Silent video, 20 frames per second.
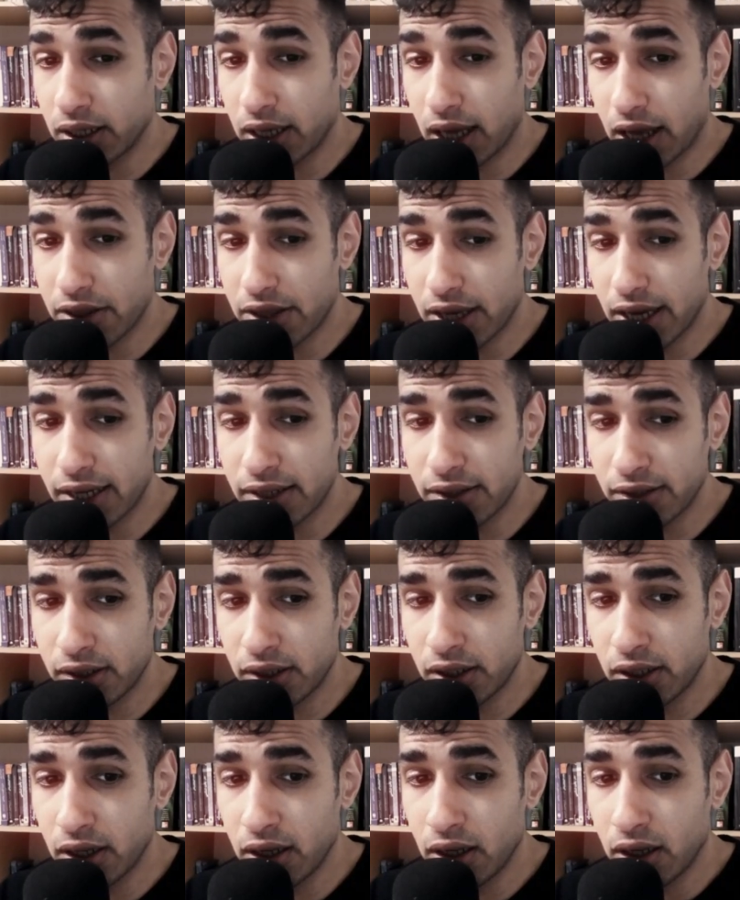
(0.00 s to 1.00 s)
And
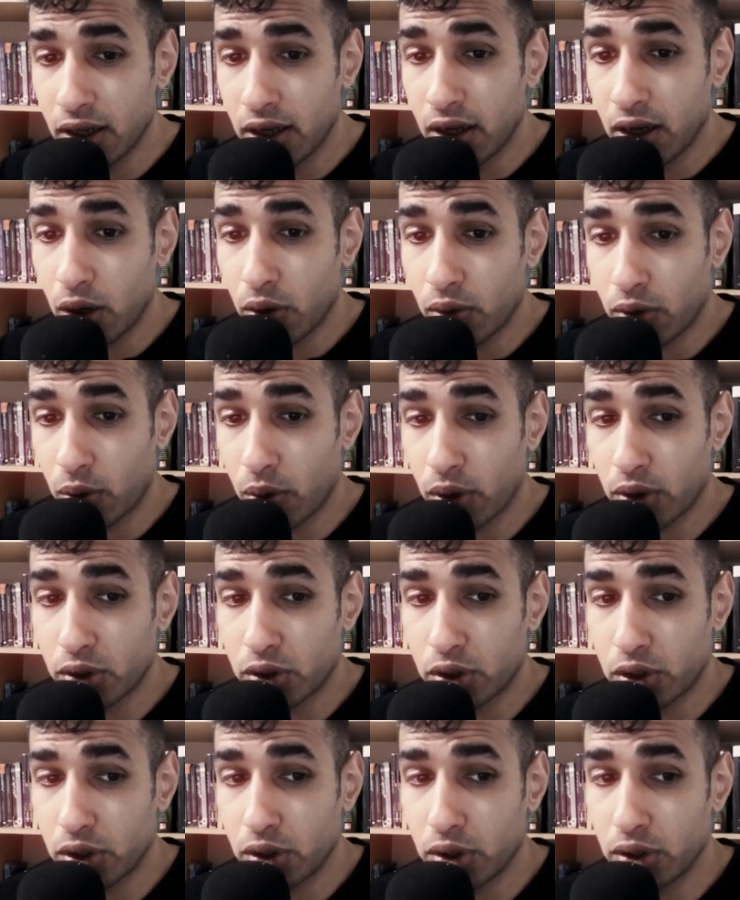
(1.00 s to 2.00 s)
then we want
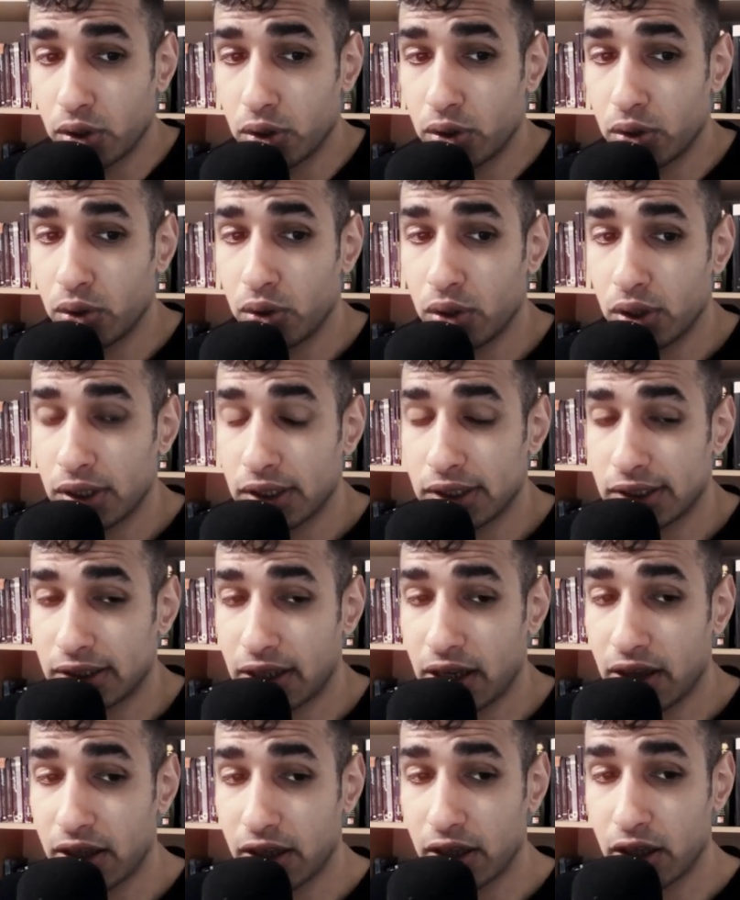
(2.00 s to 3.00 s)
to
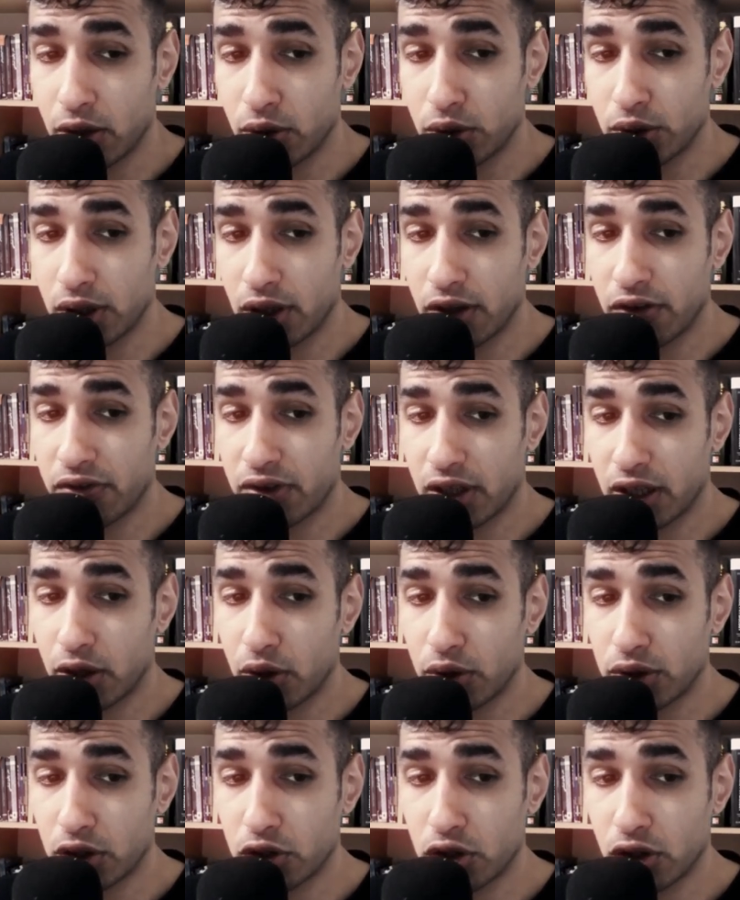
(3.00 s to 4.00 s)
see the
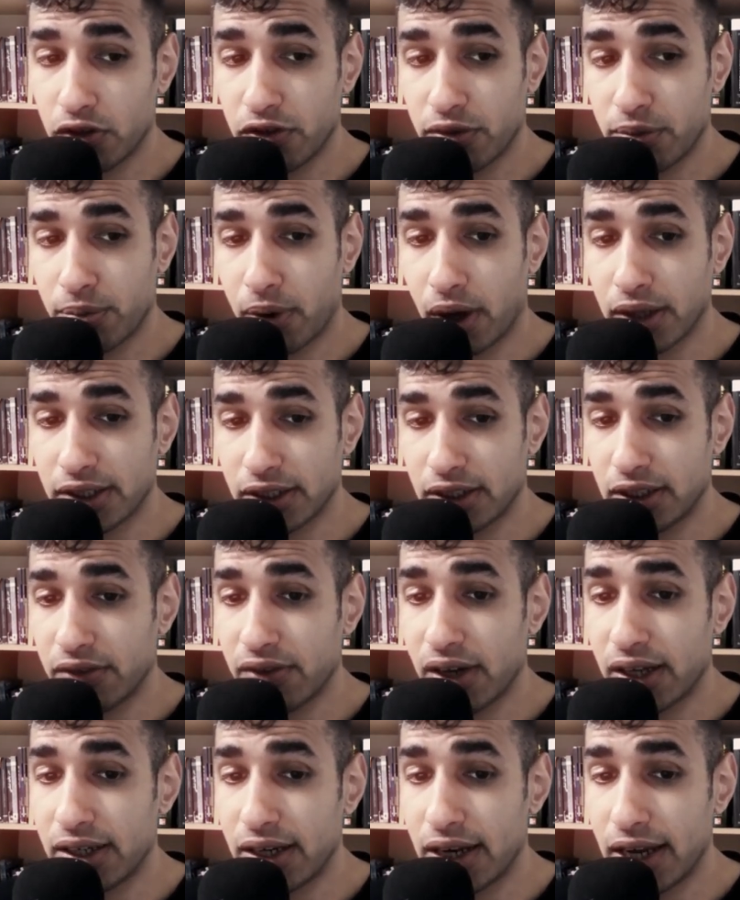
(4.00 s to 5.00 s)
usage of
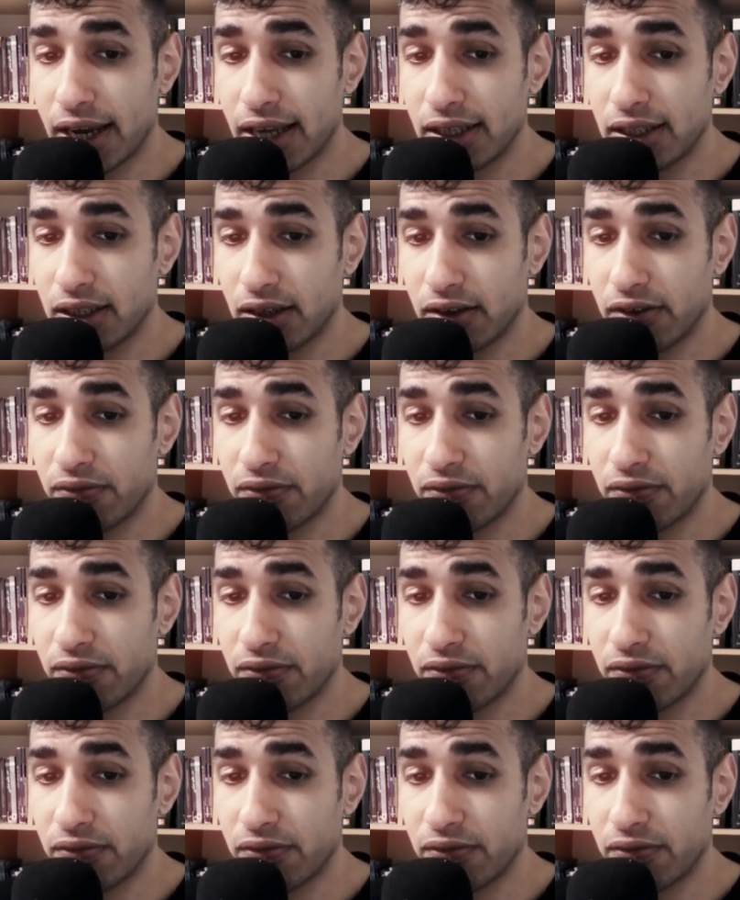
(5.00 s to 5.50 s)
positive and negative